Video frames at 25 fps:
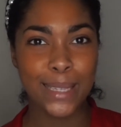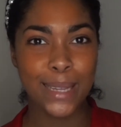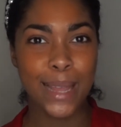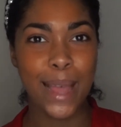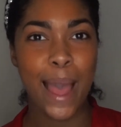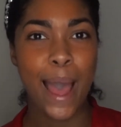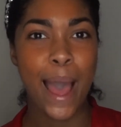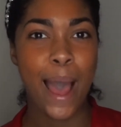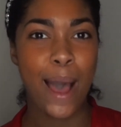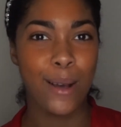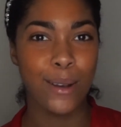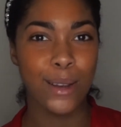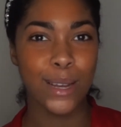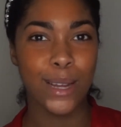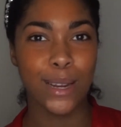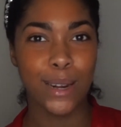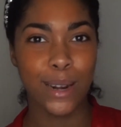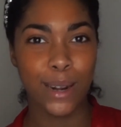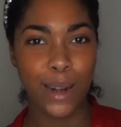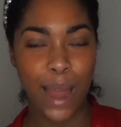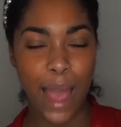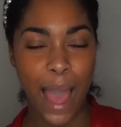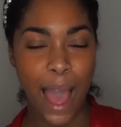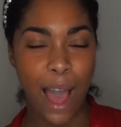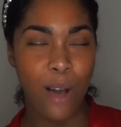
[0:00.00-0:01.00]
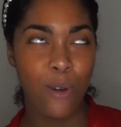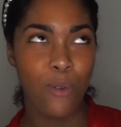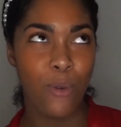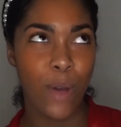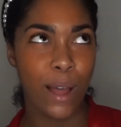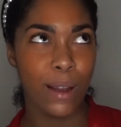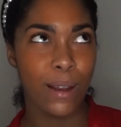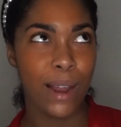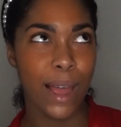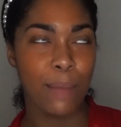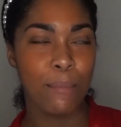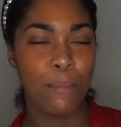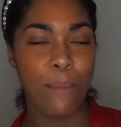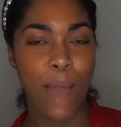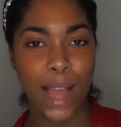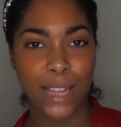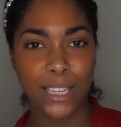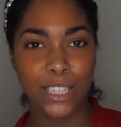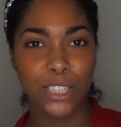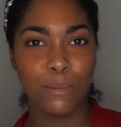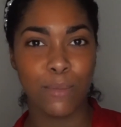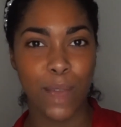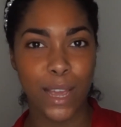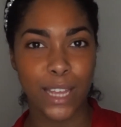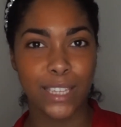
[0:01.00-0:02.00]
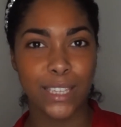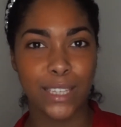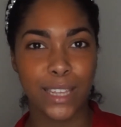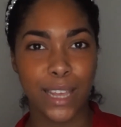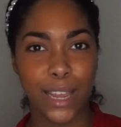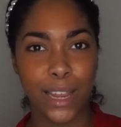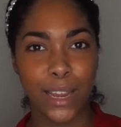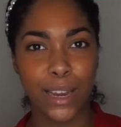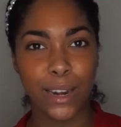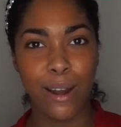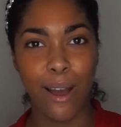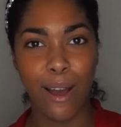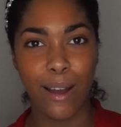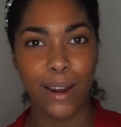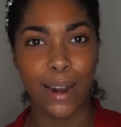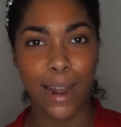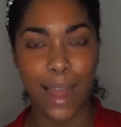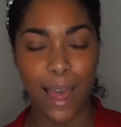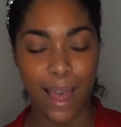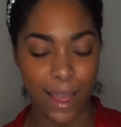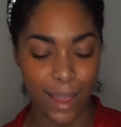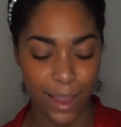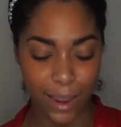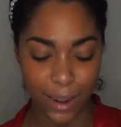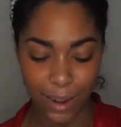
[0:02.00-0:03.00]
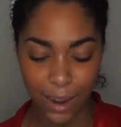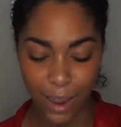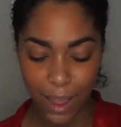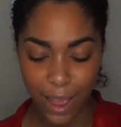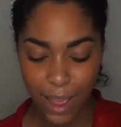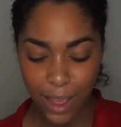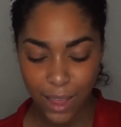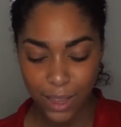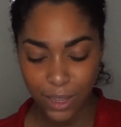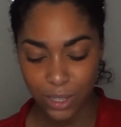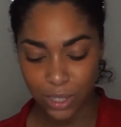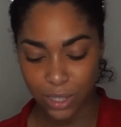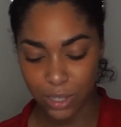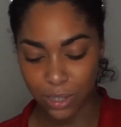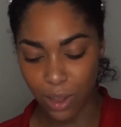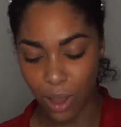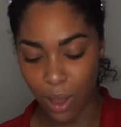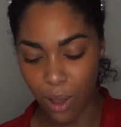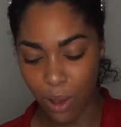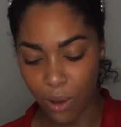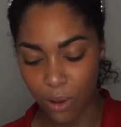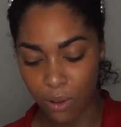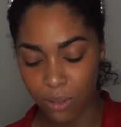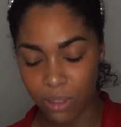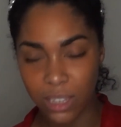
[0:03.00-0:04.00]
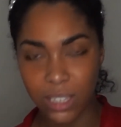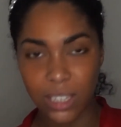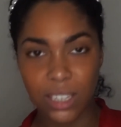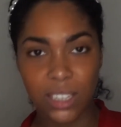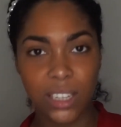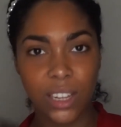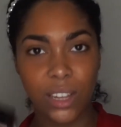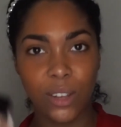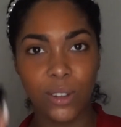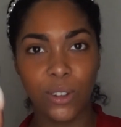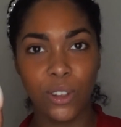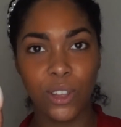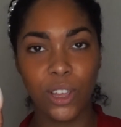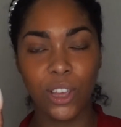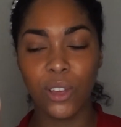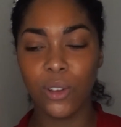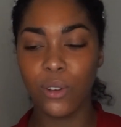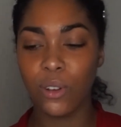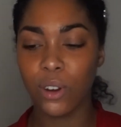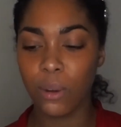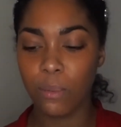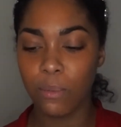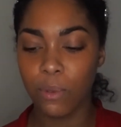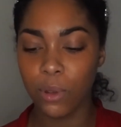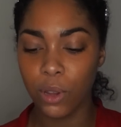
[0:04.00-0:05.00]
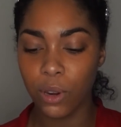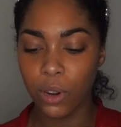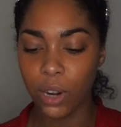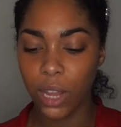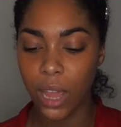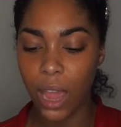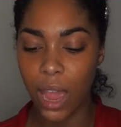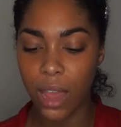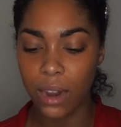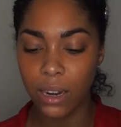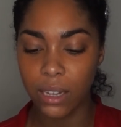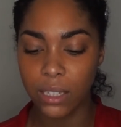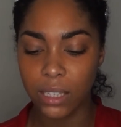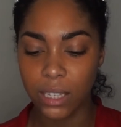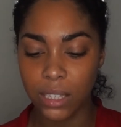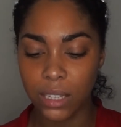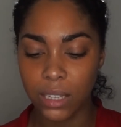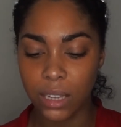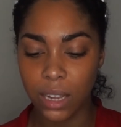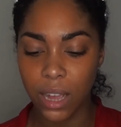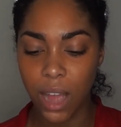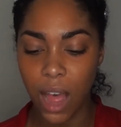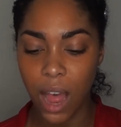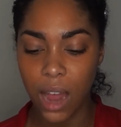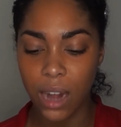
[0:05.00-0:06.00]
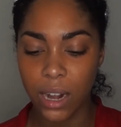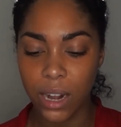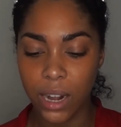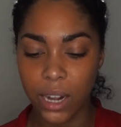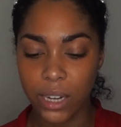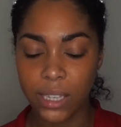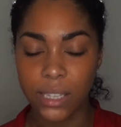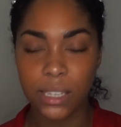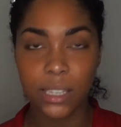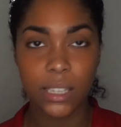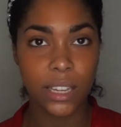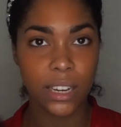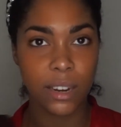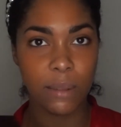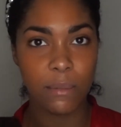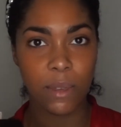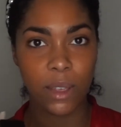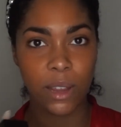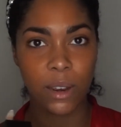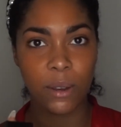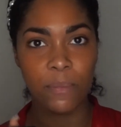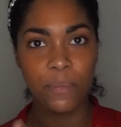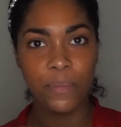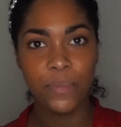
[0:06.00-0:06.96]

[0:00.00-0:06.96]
at how well I matched my skin online. So this is a Huda Beauty, and this is the color Cinnamon.